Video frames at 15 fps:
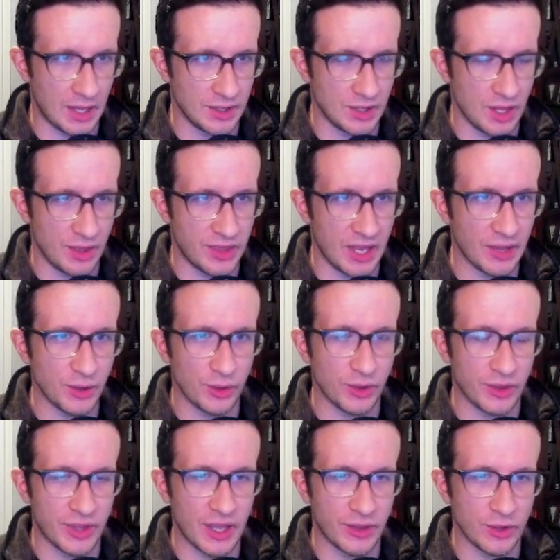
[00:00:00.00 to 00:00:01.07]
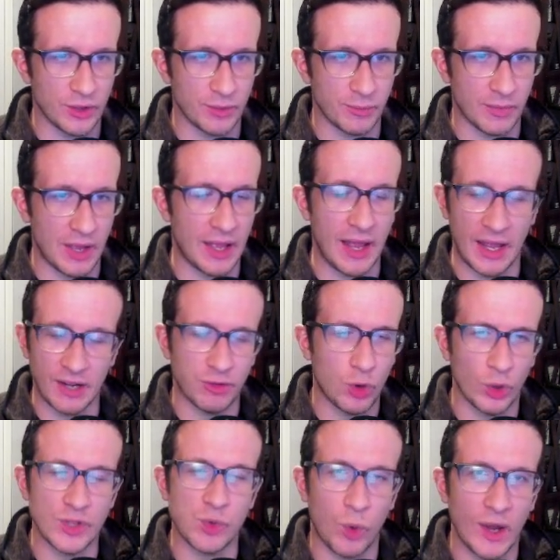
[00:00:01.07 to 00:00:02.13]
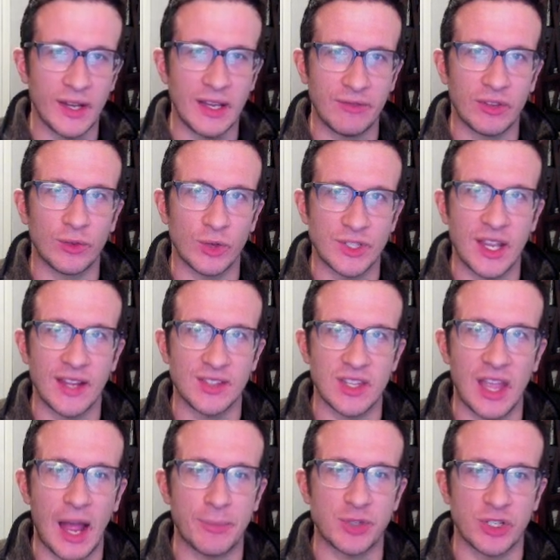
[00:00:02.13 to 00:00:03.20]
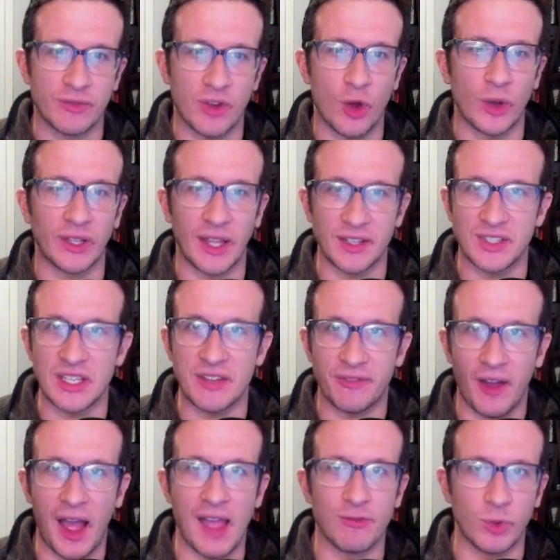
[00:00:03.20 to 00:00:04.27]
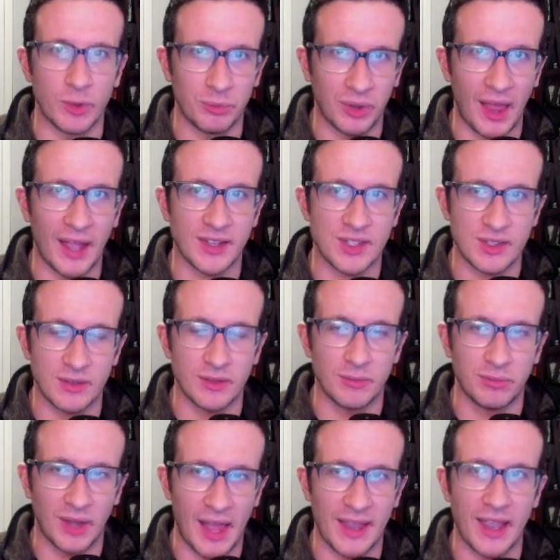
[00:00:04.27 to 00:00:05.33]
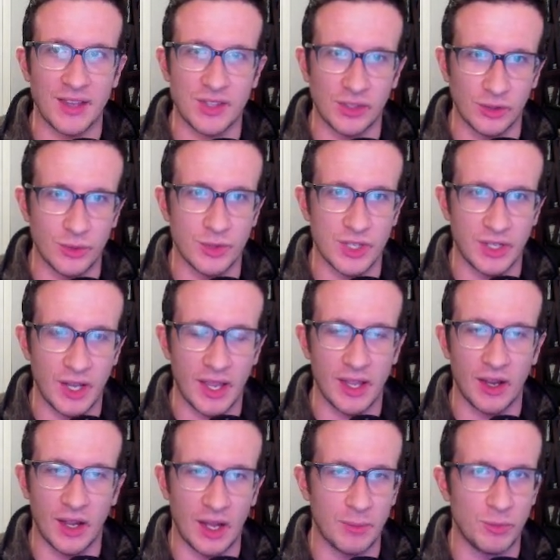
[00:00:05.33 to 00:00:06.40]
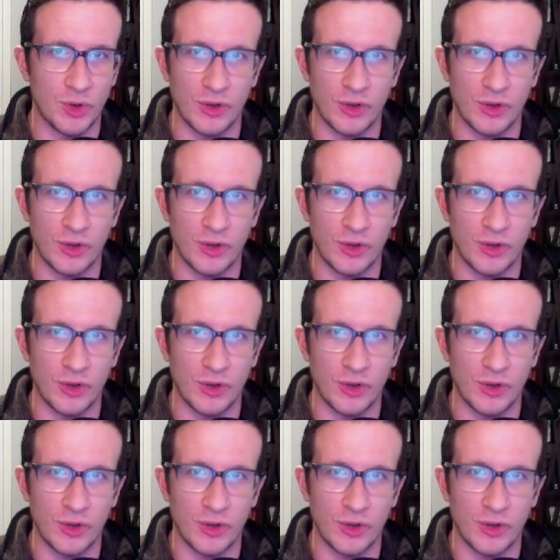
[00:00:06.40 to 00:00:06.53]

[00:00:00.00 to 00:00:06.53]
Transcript: And the other, and of course, white even retains the option of going like d5 when black has to lose a knight,